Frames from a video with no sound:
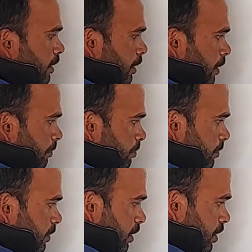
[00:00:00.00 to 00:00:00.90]

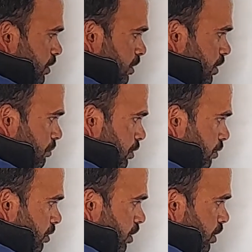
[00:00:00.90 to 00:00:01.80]
if the distance
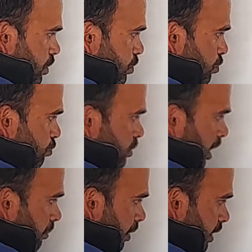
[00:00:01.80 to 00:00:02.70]
between these two
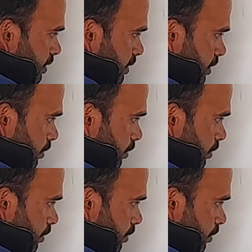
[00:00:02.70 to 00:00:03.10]
segments,